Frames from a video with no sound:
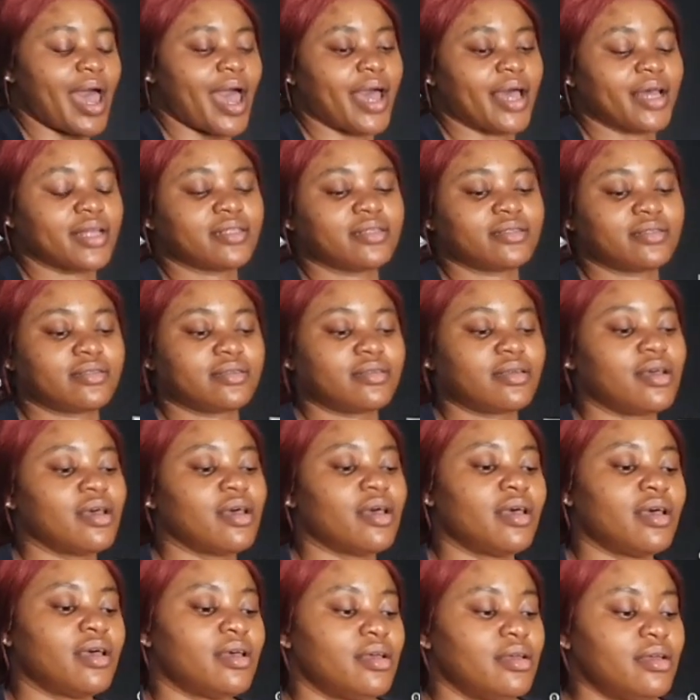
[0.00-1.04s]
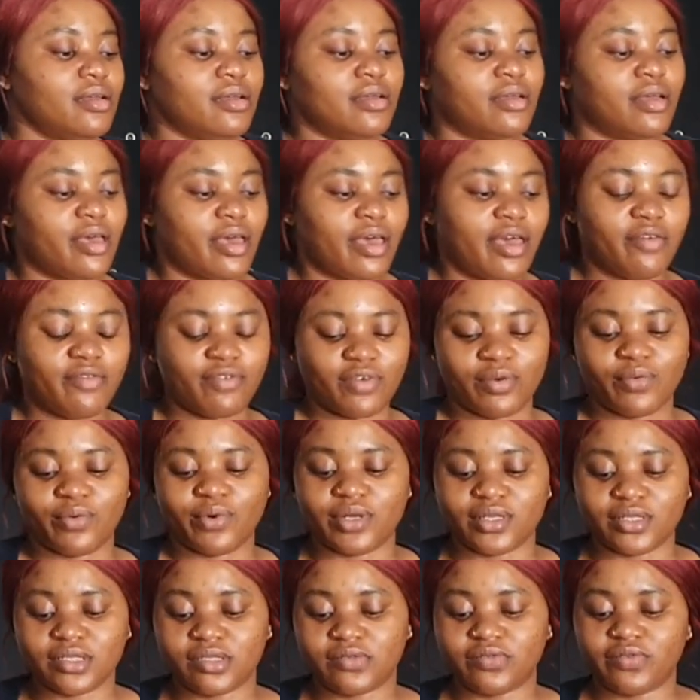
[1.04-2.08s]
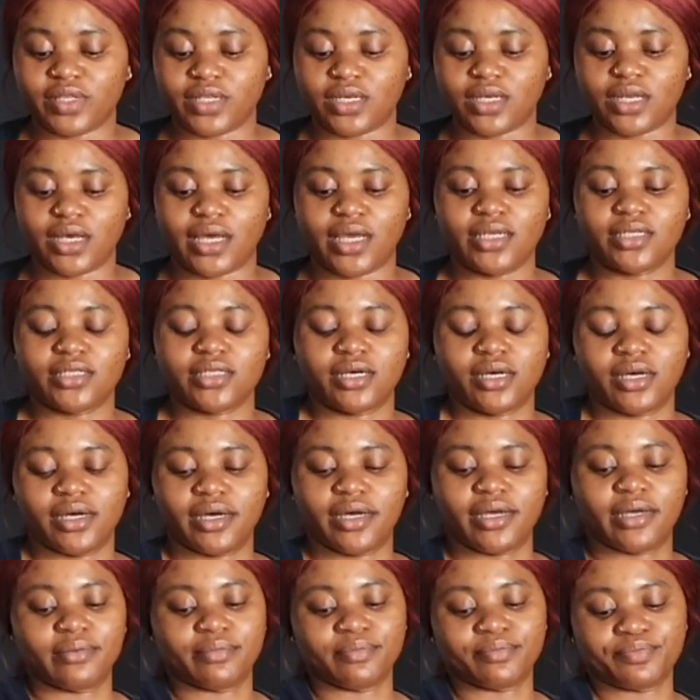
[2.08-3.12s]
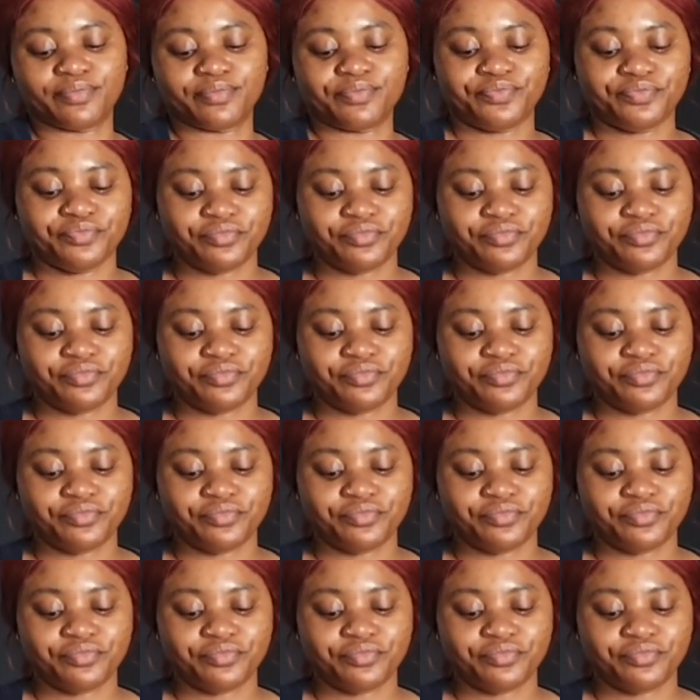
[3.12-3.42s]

pads heavy ones for the nighttime.